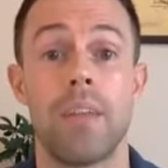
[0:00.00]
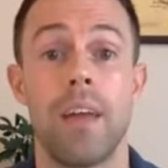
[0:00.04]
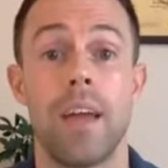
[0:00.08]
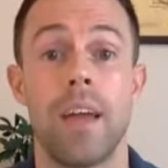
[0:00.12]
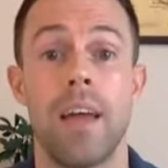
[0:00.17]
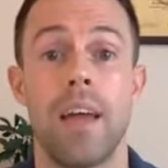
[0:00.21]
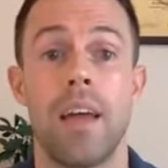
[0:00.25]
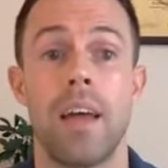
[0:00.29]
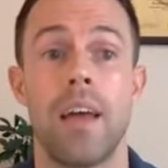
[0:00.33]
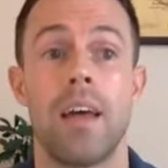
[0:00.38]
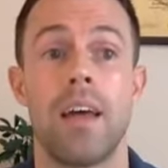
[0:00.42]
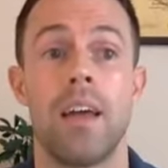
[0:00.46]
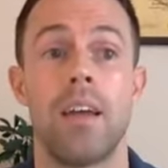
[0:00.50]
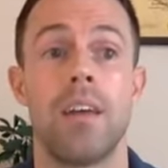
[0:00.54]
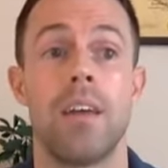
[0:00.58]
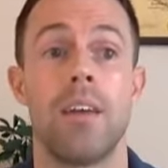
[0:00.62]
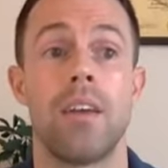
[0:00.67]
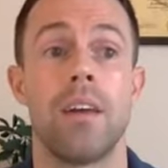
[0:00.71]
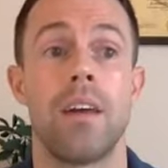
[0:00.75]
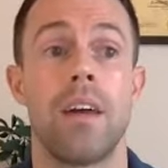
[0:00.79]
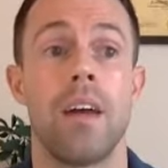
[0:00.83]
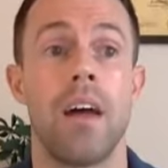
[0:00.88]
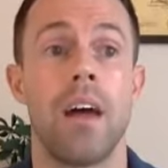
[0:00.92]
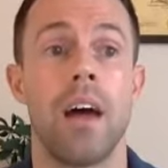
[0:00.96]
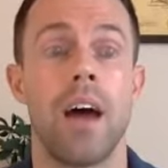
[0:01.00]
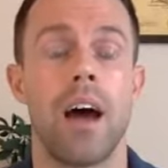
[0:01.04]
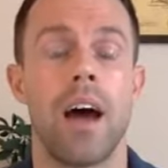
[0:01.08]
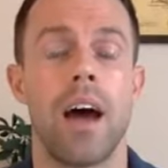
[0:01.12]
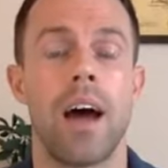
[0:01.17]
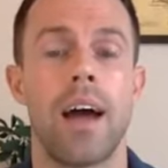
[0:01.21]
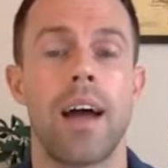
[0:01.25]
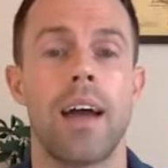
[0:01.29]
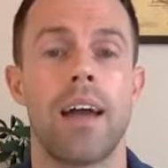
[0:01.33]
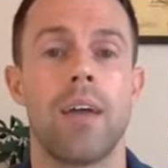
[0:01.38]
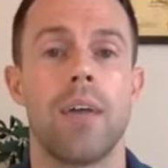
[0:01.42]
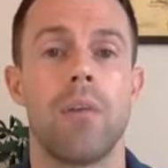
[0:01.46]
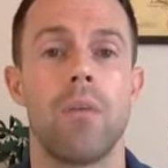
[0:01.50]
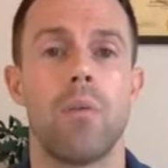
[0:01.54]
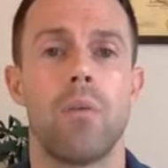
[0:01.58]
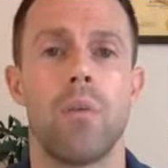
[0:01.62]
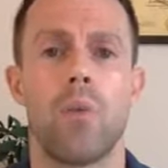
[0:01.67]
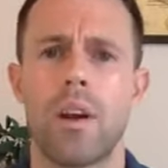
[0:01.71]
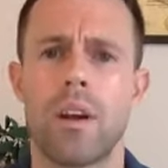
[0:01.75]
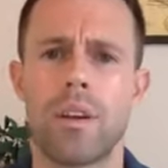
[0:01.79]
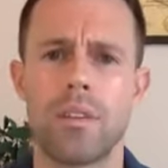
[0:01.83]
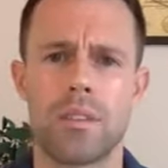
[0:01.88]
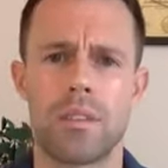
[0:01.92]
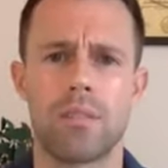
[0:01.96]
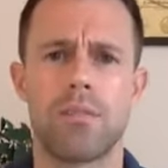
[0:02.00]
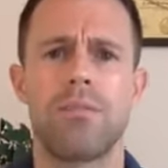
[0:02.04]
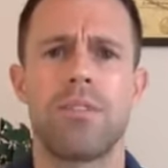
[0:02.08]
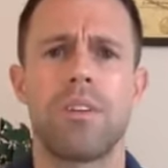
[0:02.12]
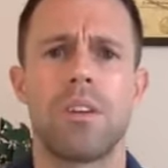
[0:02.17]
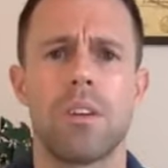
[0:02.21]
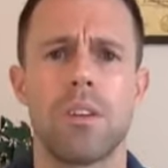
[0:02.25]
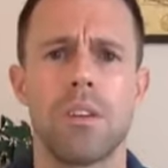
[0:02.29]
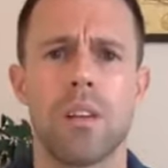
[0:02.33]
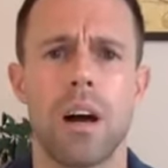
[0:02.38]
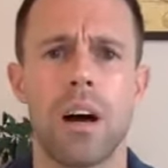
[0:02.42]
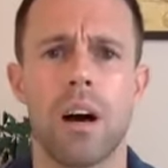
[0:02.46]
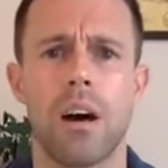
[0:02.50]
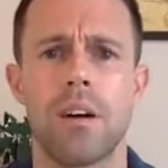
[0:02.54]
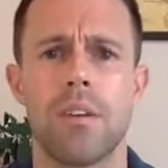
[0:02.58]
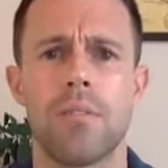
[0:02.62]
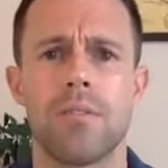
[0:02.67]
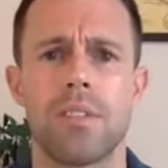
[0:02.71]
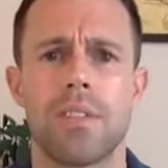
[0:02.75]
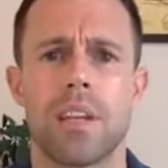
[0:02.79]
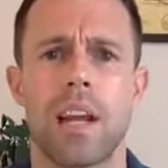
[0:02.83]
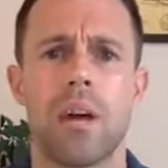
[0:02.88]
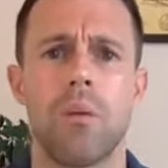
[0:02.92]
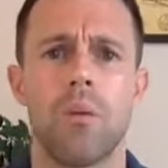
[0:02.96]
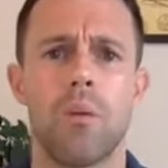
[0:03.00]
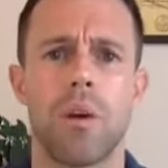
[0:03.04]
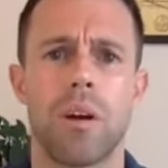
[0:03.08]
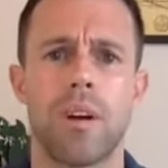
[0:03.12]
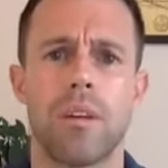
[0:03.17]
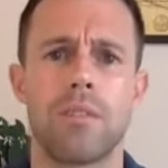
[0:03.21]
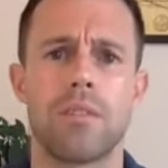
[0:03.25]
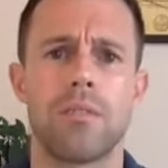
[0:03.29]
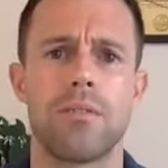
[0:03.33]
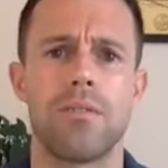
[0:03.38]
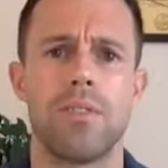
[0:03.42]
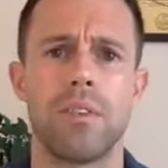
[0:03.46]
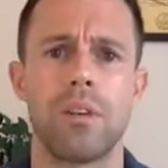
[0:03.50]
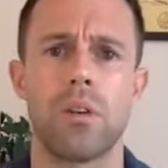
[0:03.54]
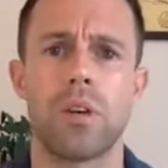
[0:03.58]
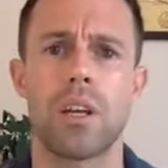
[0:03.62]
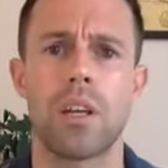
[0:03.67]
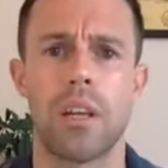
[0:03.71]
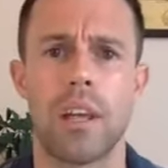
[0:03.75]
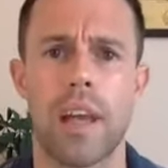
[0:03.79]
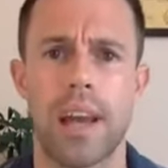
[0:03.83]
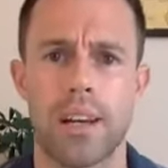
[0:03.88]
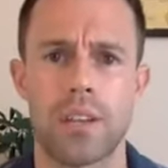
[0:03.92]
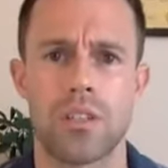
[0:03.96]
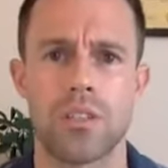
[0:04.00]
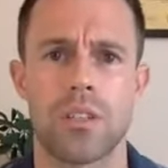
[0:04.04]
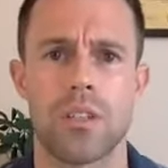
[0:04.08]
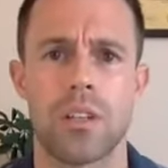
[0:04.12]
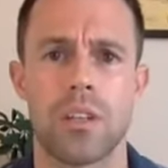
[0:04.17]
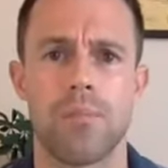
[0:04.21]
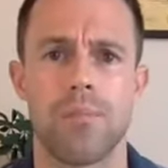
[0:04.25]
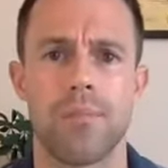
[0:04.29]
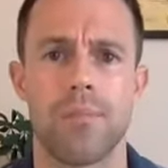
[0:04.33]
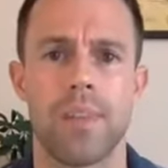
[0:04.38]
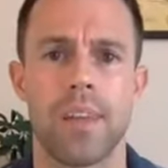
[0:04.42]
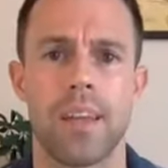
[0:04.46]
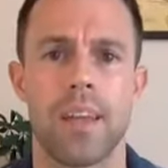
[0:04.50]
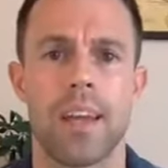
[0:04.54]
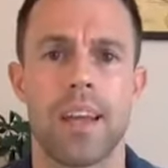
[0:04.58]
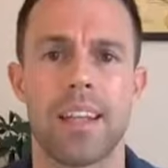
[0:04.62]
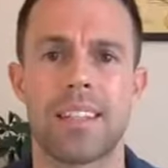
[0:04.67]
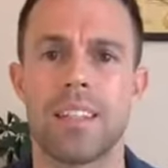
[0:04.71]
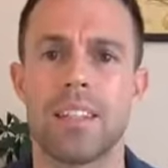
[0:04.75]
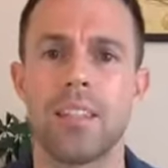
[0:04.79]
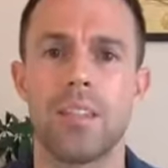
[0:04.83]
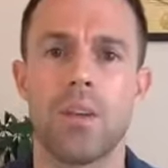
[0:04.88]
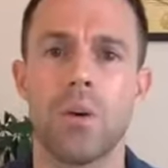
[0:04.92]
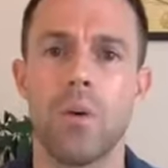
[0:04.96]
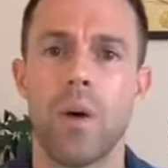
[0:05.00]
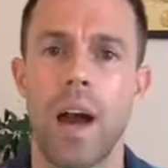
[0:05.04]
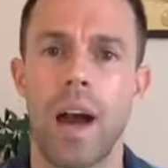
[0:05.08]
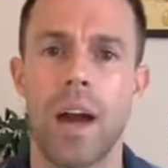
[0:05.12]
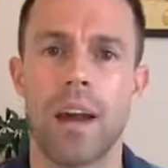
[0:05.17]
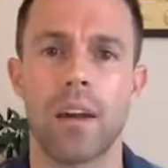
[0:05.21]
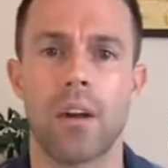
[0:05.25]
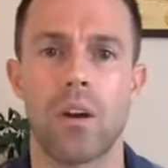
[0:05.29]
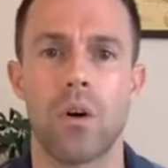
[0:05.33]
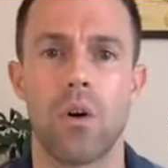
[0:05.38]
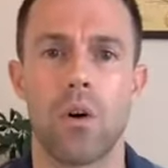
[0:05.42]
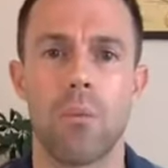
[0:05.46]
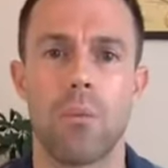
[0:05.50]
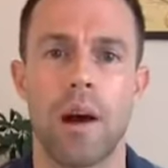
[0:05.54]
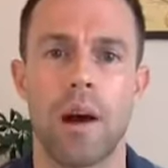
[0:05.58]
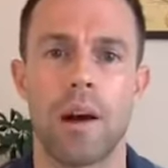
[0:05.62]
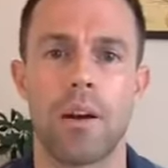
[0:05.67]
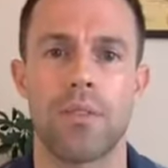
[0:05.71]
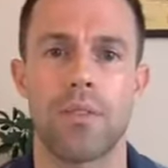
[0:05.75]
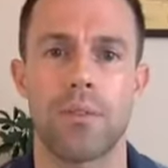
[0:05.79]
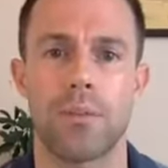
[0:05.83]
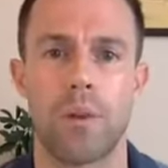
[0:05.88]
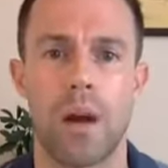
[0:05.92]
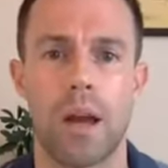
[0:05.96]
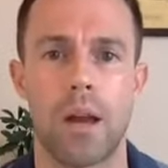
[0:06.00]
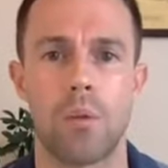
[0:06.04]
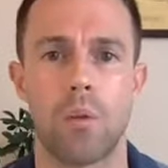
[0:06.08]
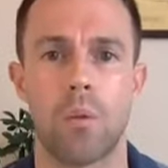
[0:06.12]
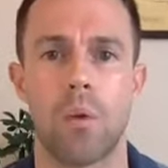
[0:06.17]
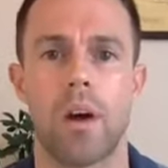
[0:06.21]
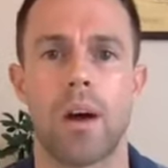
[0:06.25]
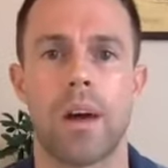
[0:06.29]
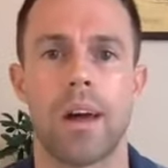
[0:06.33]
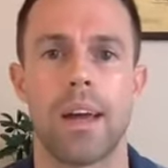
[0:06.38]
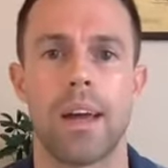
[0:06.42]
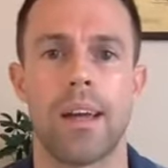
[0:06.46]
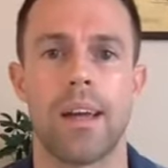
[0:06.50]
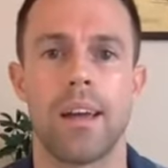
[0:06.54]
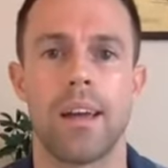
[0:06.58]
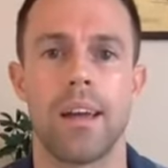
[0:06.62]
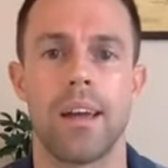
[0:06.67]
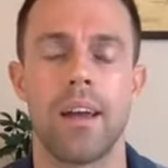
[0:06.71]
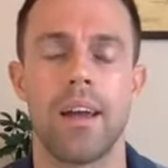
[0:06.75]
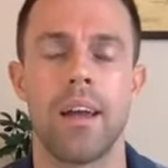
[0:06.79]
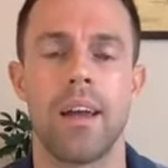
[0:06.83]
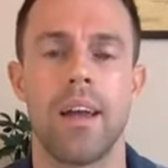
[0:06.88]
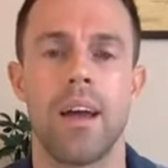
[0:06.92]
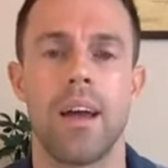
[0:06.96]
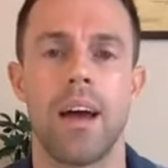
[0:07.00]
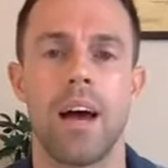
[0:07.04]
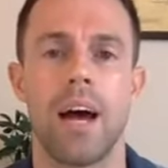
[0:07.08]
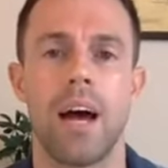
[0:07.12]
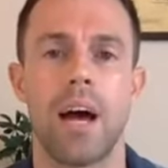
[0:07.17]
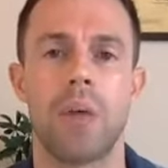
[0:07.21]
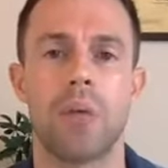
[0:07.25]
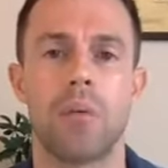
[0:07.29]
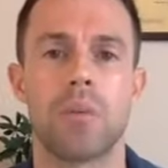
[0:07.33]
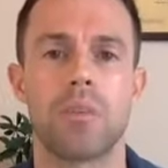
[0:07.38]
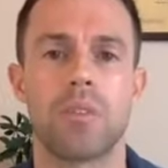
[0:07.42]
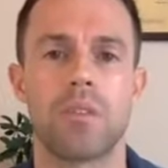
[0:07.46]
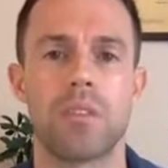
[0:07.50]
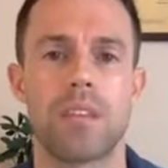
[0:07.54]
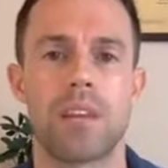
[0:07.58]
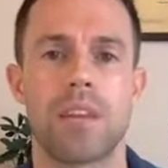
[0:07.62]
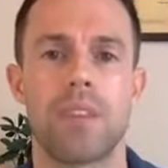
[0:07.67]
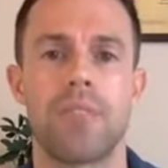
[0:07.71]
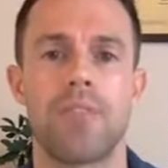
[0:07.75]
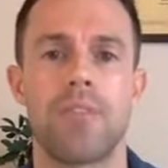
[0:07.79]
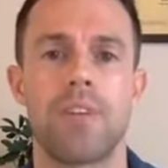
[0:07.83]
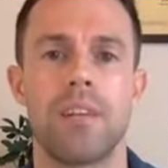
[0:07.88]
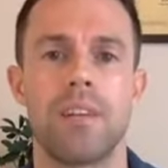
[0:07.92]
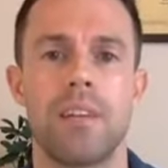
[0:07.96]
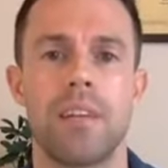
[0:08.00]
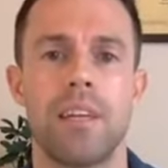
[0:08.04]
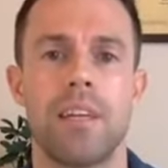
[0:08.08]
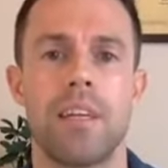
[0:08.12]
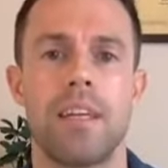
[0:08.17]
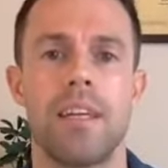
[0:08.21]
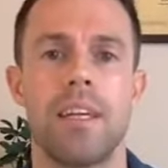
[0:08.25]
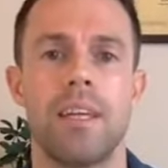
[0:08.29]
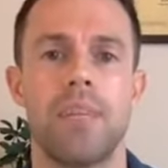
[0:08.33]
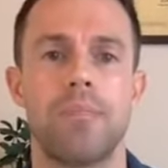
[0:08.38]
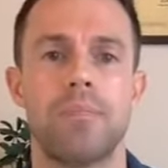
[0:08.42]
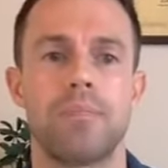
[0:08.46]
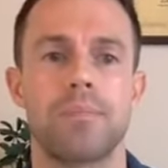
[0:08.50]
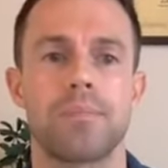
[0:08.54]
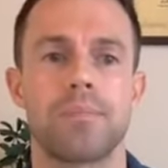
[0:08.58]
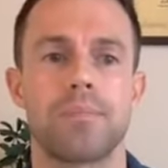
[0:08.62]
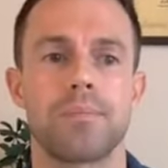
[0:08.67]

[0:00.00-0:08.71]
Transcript: and I wanted to feel loved, and I wanted to feel connection, and I didn't know how to go about it the right way. I was definitely,